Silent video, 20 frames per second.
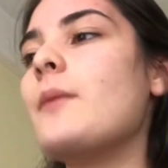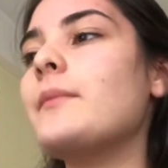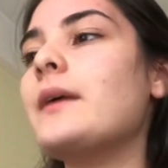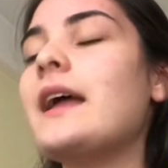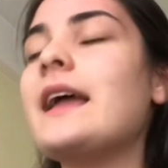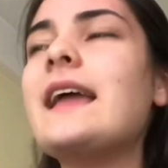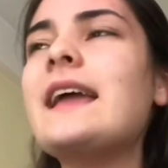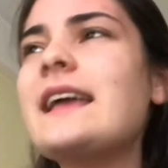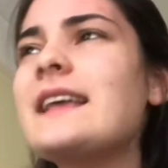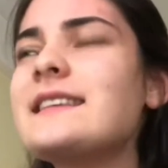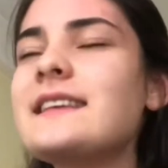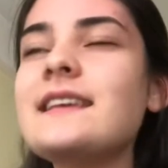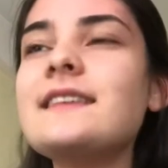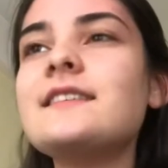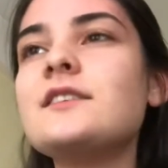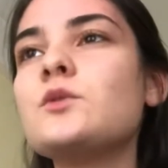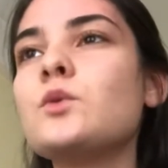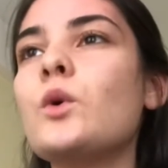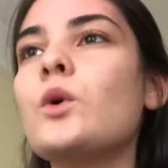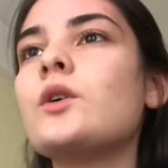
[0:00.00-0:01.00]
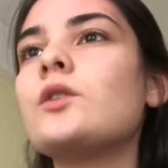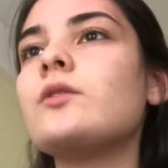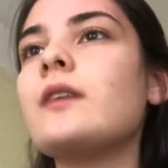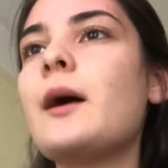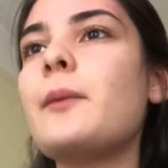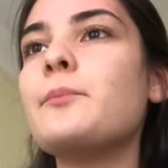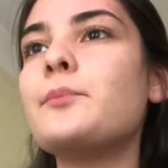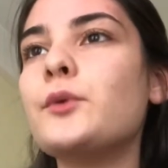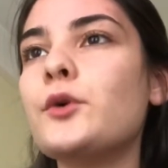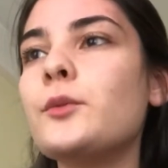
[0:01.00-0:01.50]
It is easy to walk
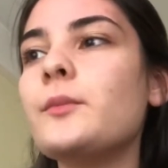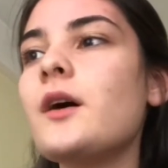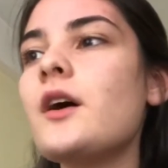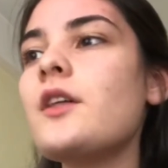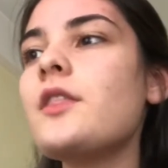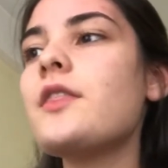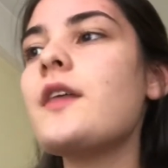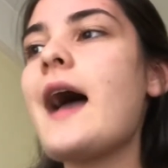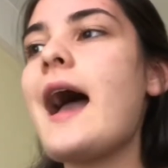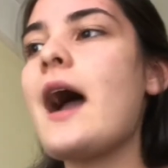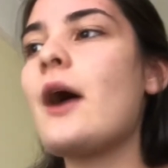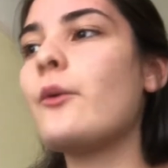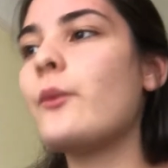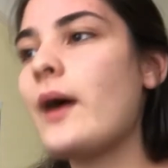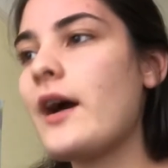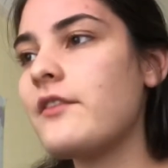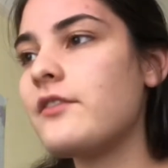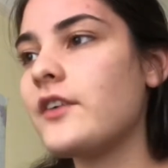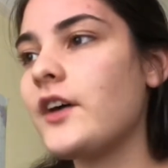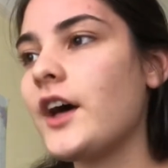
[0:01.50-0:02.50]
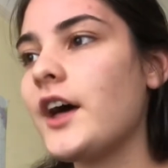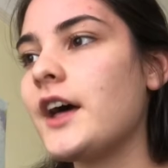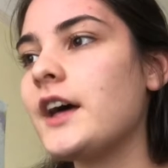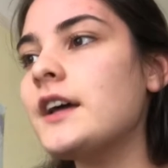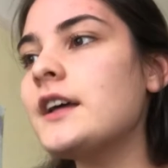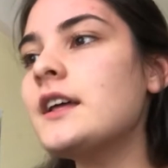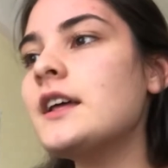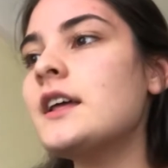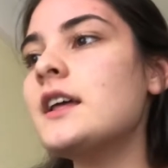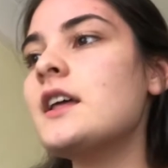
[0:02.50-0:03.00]
around Bournemouth, however,
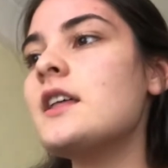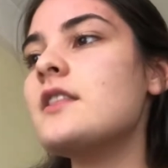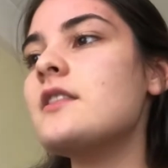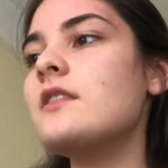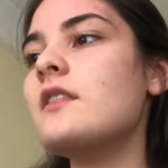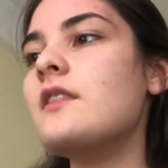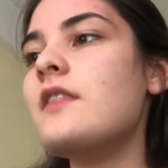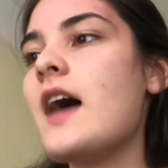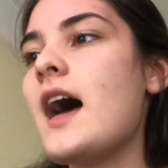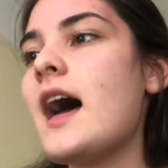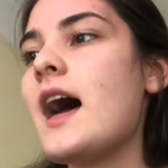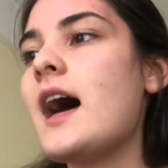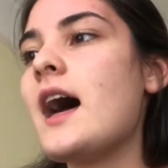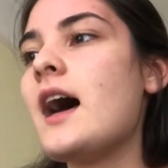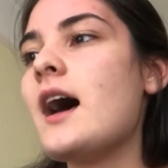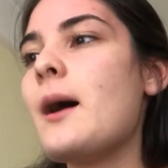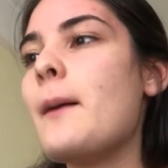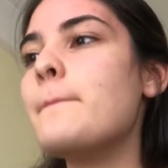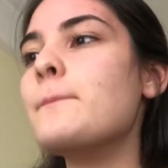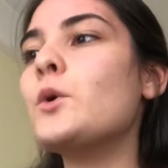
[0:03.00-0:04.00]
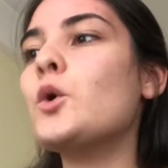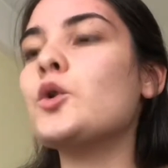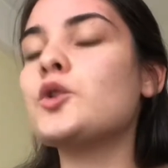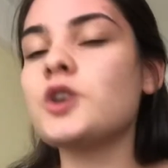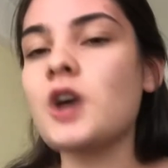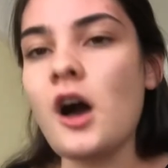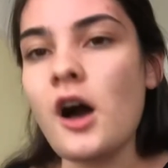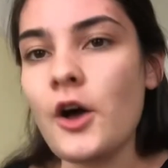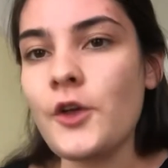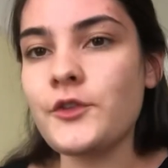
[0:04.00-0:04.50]
there are more
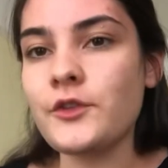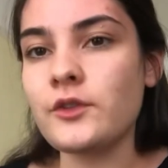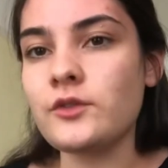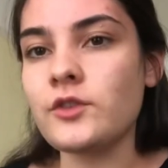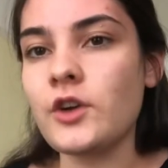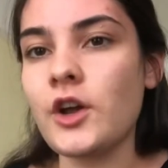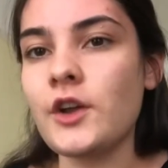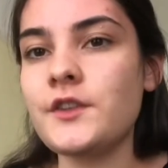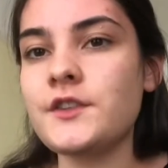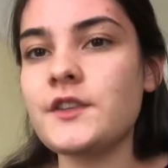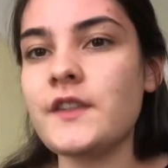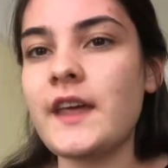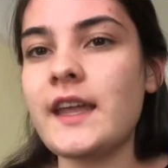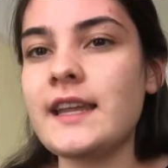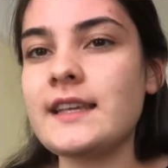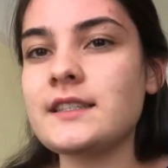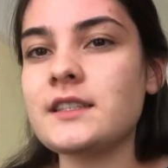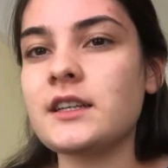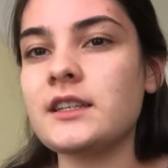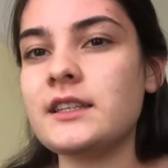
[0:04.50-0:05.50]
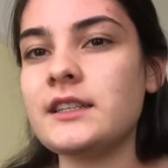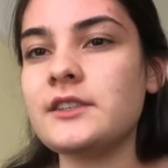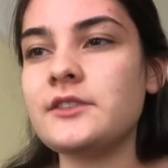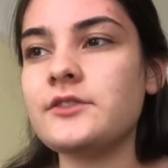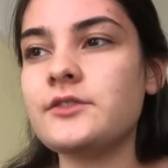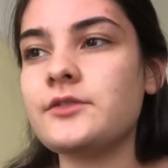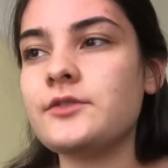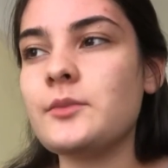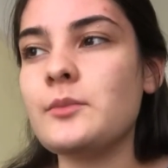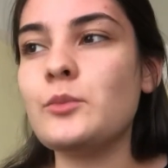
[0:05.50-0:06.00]
cars on the road, so then it's kind of
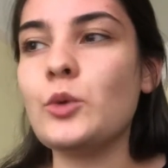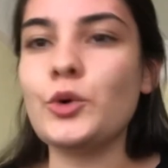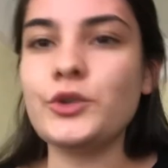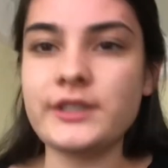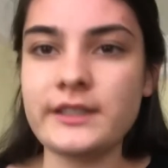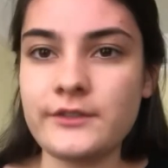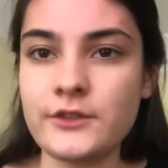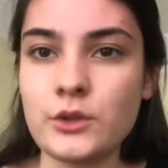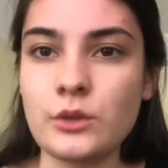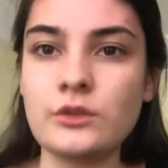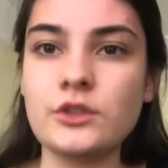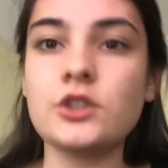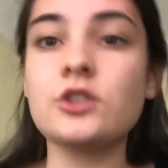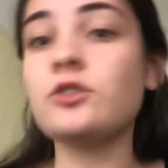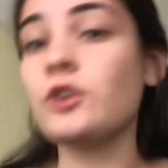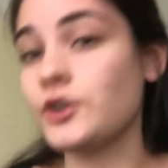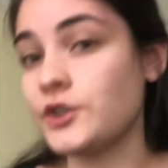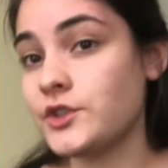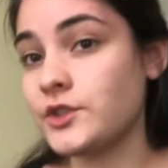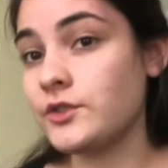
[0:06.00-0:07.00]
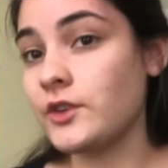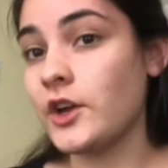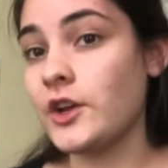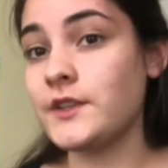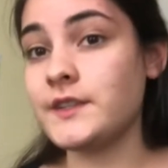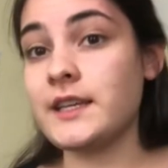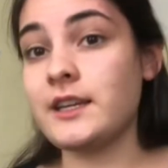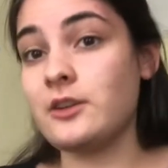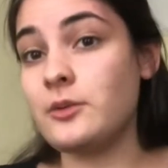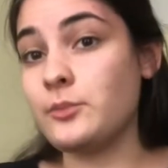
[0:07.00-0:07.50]
more difficult to cross the
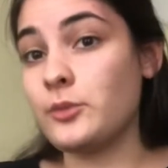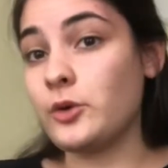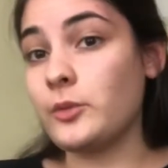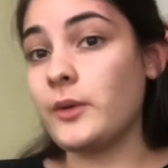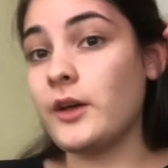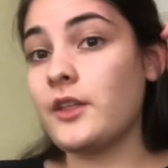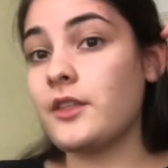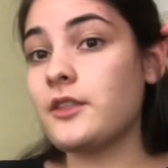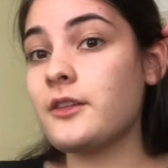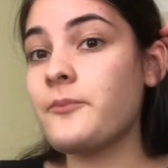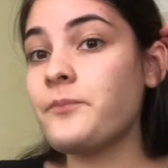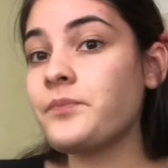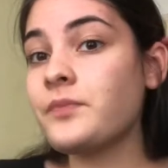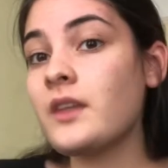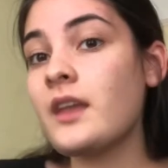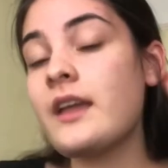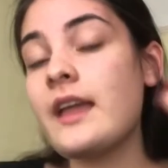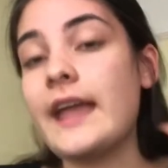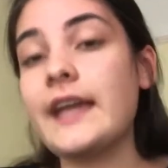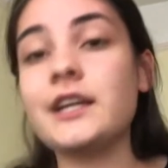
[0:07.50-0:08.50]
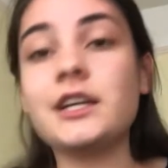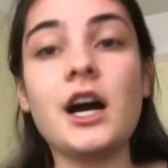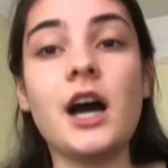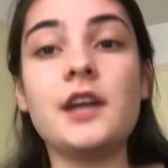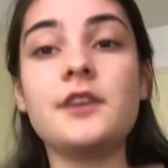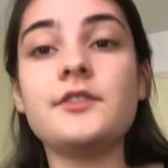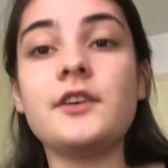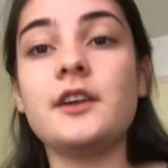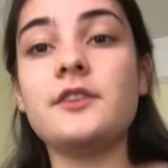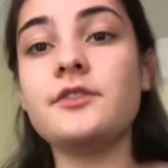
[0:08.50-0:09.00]
roads here in Bournemouth. In
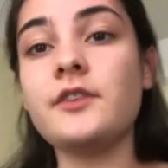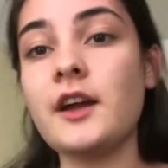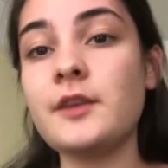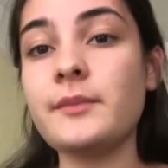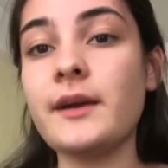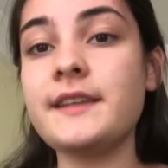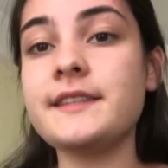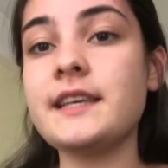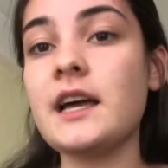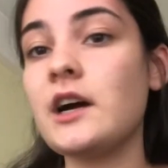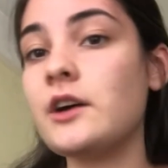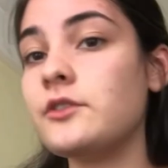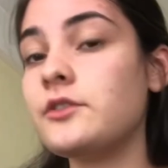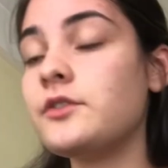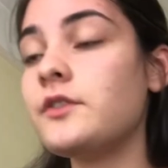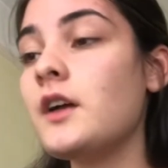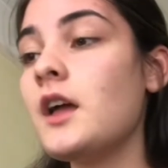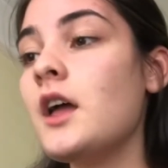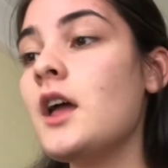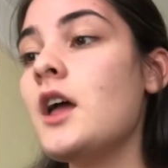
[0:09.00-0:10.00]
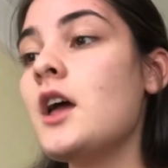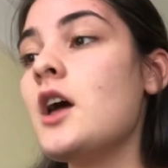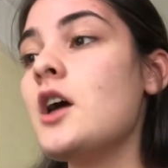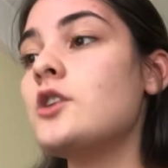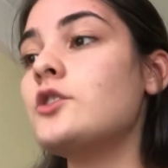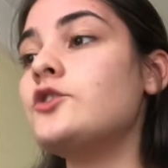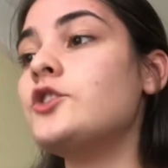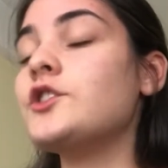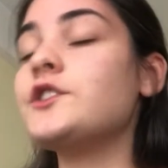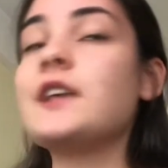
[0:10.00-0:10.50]
Cardiff, I'd find myself
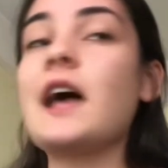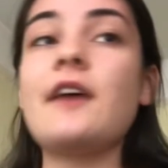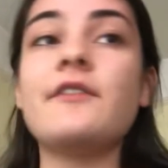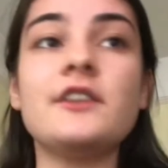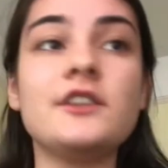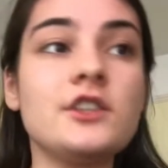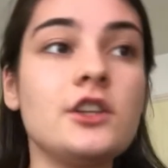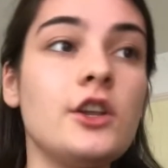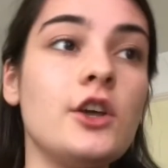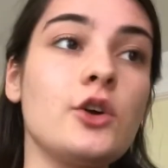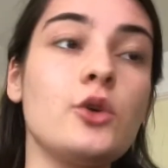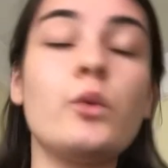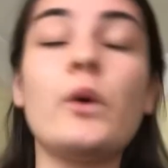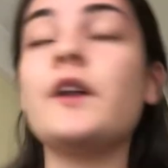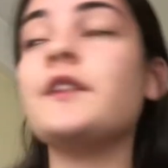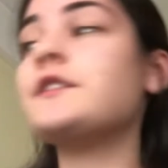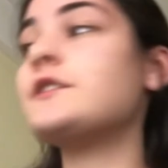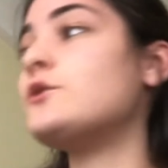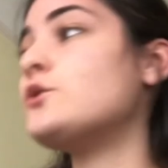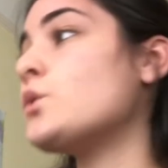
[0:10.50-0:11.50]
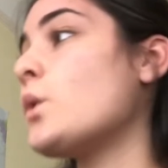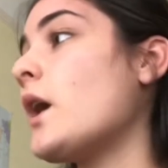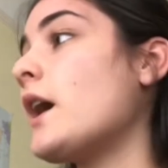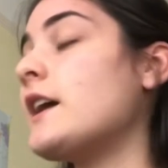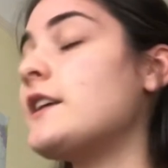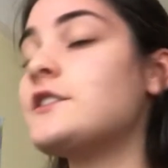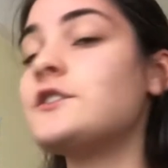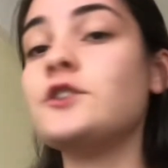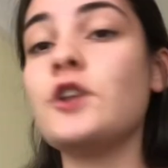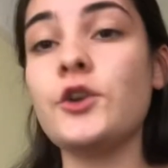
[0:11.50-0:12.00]
just having to look once and
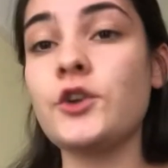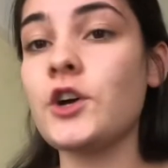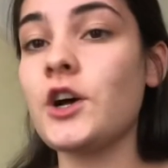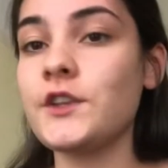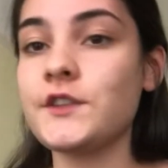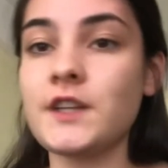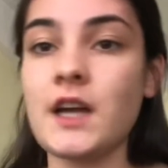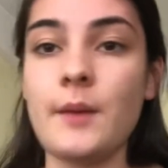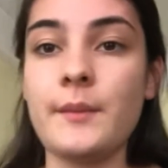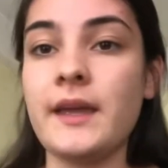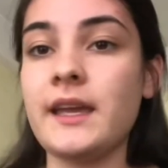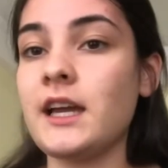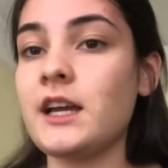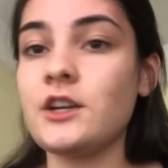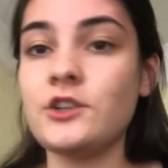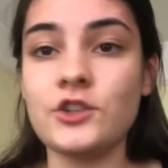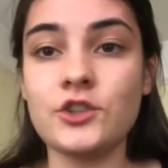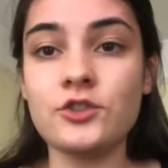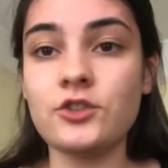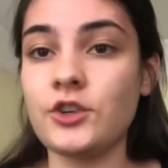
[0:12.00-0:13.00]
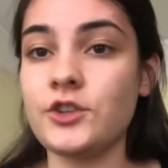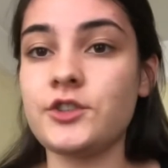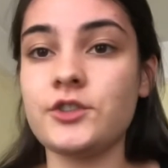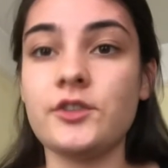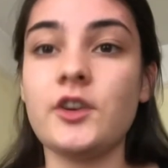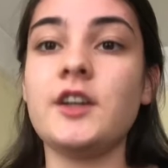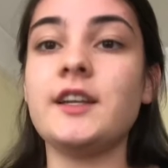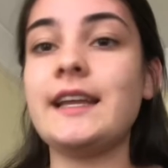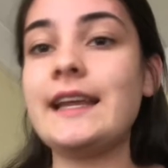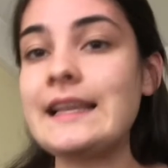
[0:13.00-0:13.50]
twice, no cars coming, I can just cross the
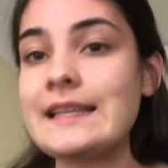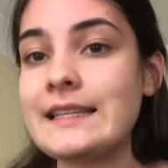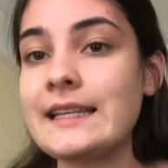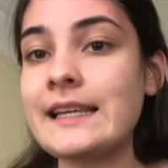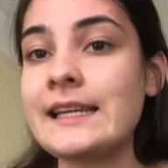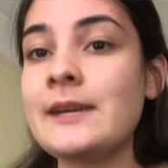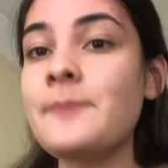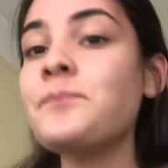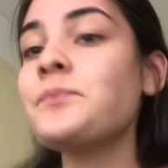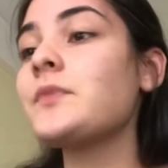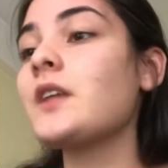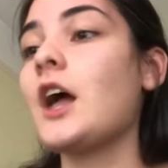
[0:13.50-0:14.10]
road easily.